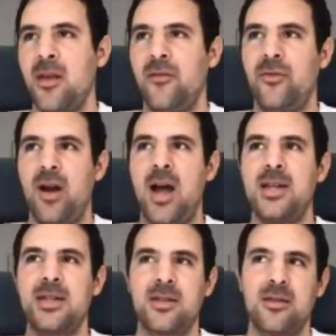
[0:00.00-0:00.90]
For
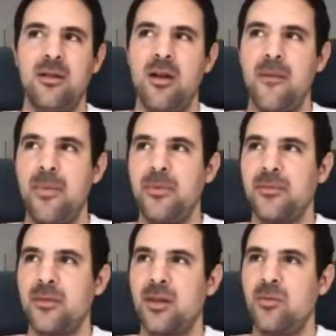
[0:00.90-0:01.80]
us,
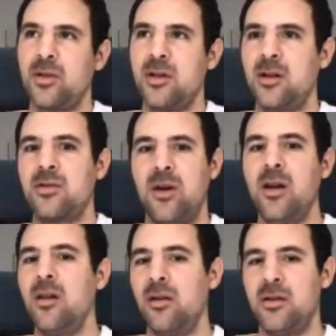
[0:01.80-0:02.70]
we talked to our
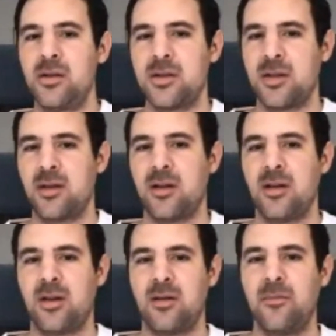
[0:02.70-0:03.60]
lawyers,
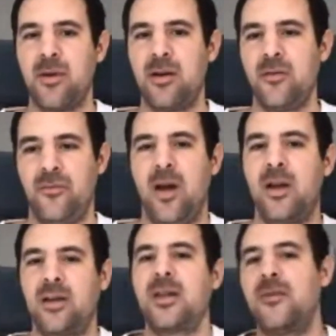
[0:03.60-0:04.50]

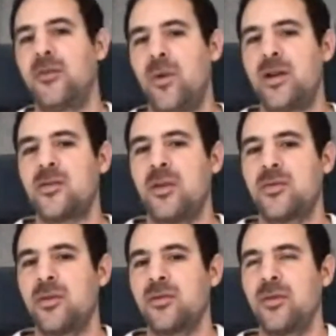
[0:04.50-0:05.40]
given what
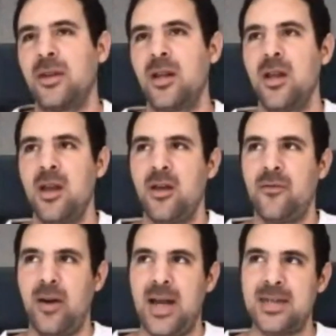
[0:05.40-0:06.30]
we're doing.
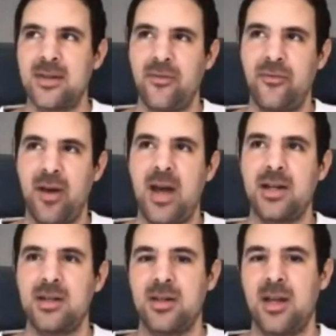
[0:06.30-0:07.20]
For us, the
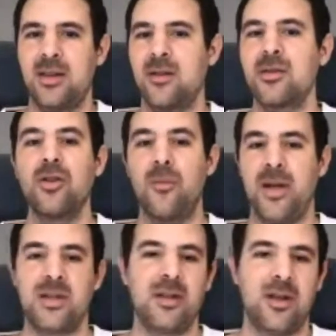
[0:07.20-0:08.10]
fact that there's no
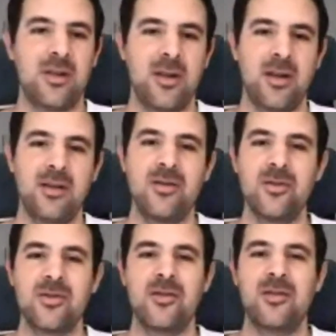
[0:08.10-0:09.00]
matching at the end,
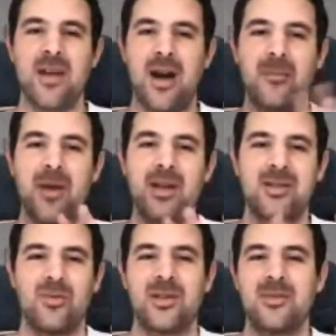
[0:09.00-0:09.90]
users are
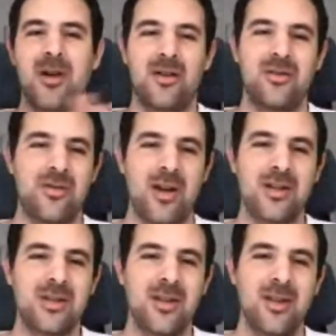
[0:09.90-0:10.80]
matched with smart
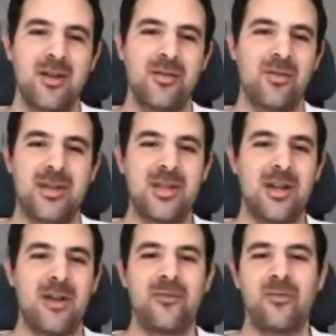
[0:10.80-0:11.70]
contracts with
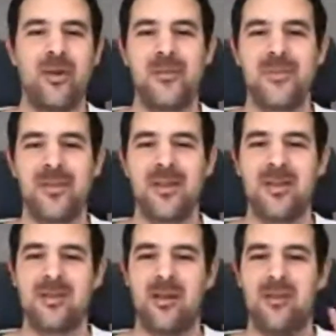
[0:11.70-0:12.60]
software.
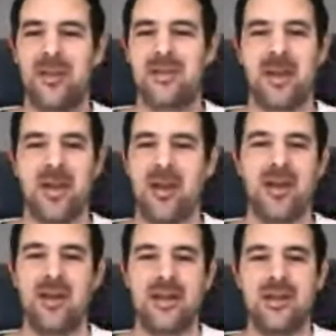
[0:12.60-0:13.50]
So it's
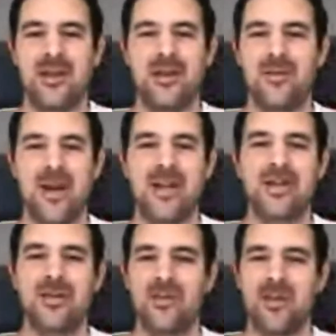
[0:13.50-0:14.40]
a
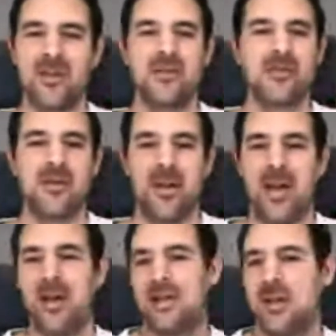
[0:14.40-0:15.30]
relation with the user
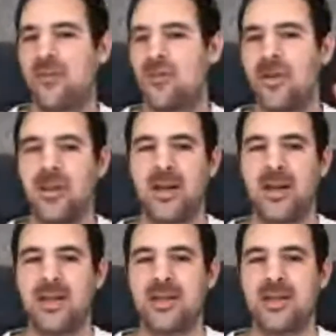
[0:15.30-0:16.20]
in a software that is
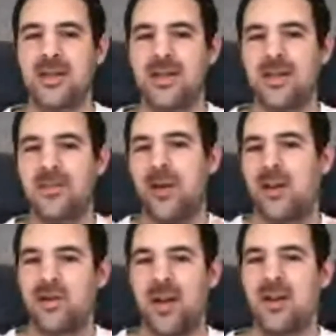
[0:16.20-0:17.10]
a smart contract at
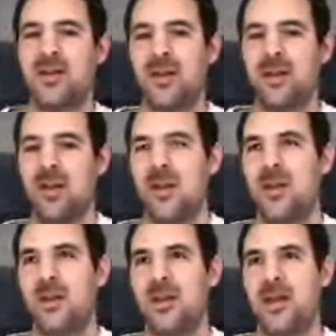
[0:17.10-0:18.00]
the end,
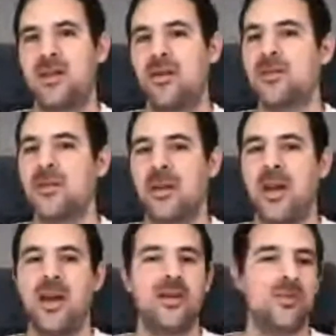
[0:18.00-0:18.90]
and that's also the
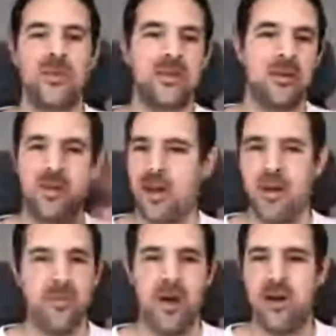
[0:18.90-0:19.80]
case with the
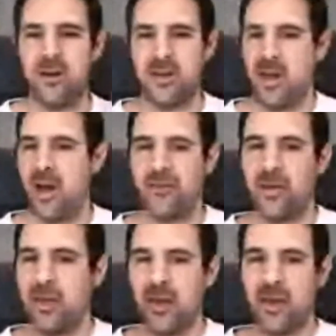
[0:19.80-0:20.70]
compounds, the
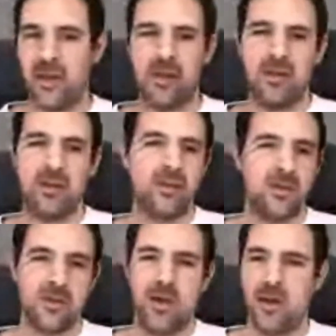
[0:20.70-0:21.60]
Aave, and
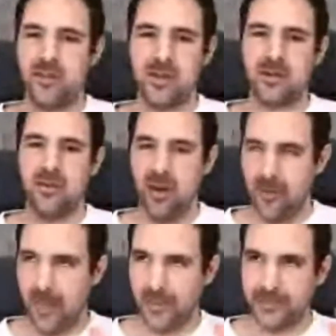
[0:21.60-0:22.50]
Uniswaps, and so on.